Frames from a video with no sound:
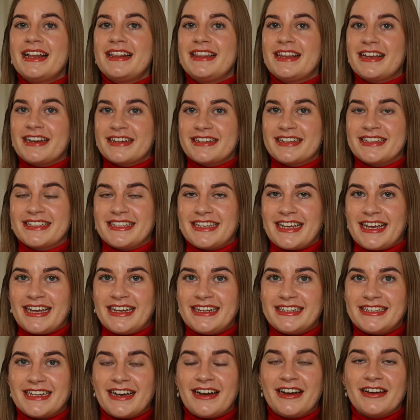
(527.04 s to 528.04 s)
Like I
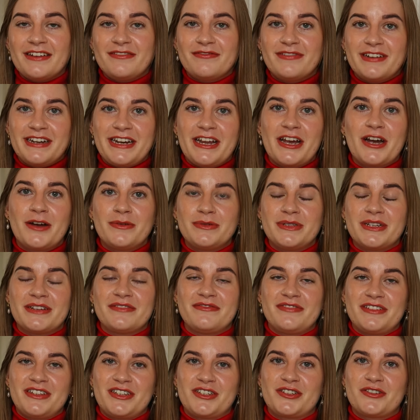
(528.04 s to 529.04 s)
said, I really hope to
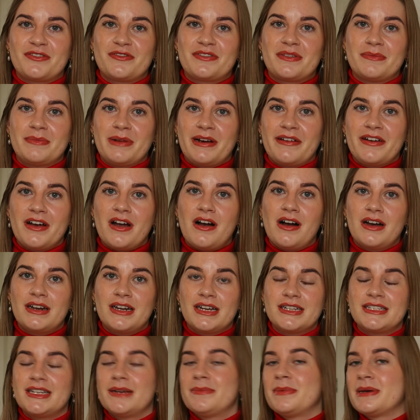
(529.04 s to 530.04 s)
have finished off the Merit
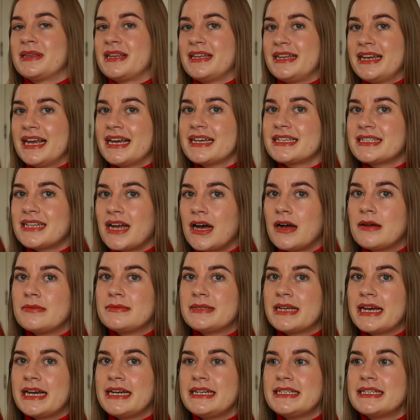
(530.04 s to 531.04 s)
highlighter by the next
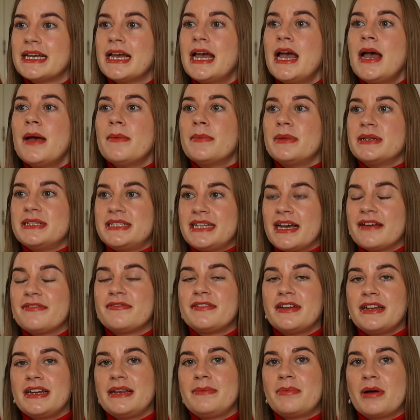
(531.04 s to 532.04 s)
update, but
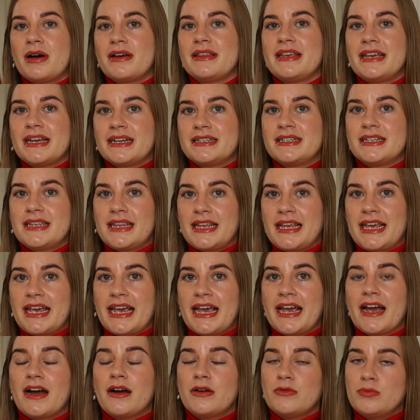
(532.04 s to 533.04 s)
definitely by the end of the
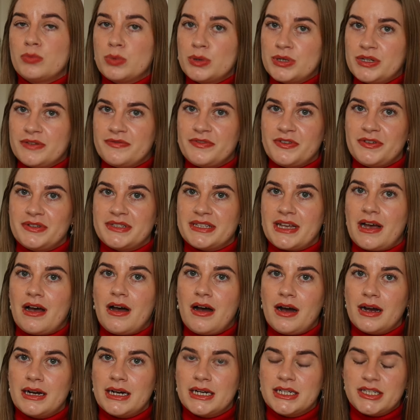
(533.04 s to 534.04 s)
year I would have used that
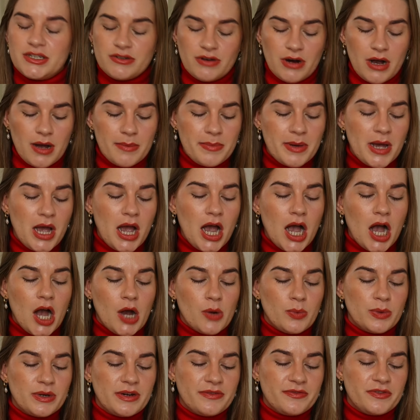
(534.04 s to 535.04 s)
highlighter up.
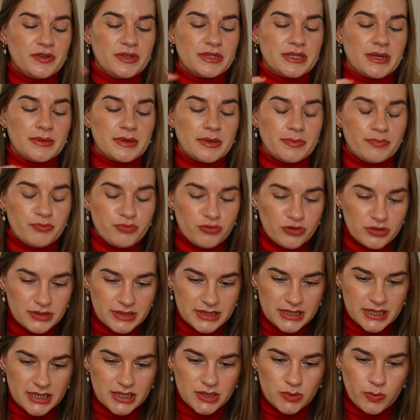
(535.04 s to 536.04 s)
I would have used up the
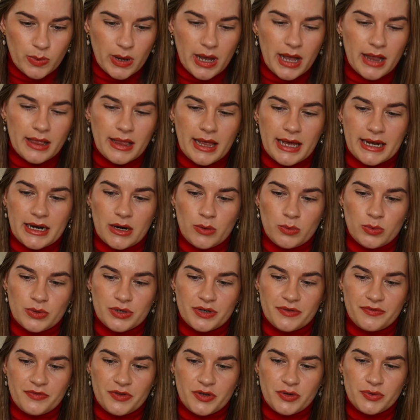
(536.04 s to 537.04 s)
bronzer as well, and I
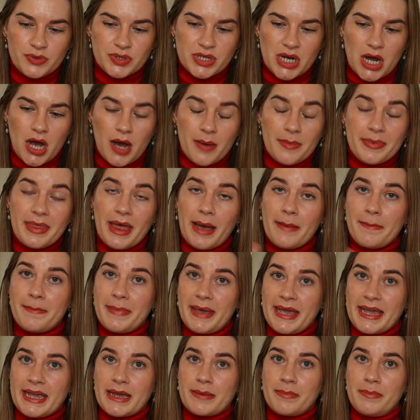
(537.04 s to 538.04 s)
would have used up that
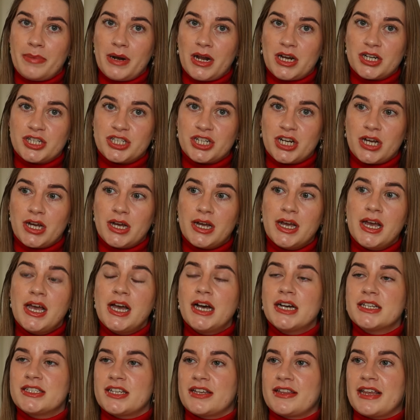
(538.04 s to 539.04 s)
pink blusher.
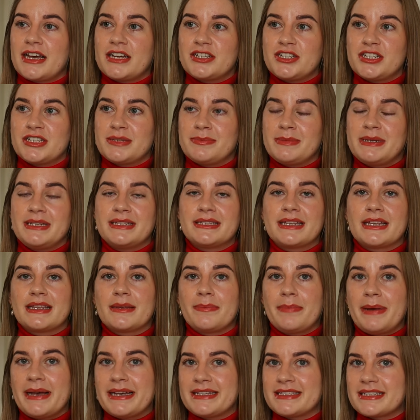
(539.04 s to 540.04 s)
So that just means that the
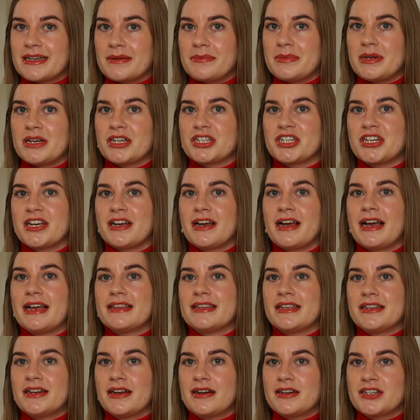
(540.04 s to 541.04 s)
Pesca blusher
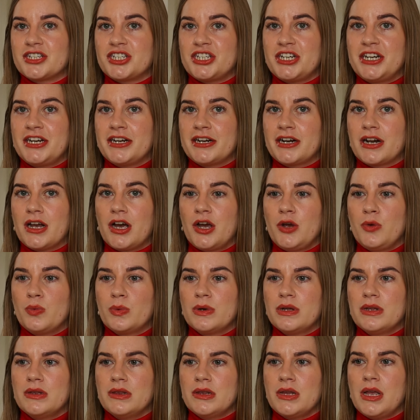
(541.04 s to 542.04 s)
and the NARS Sheer Glow
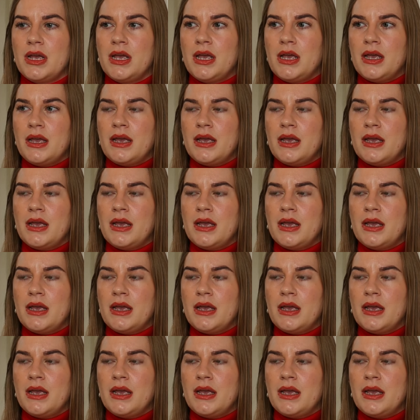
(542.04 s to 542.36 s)
will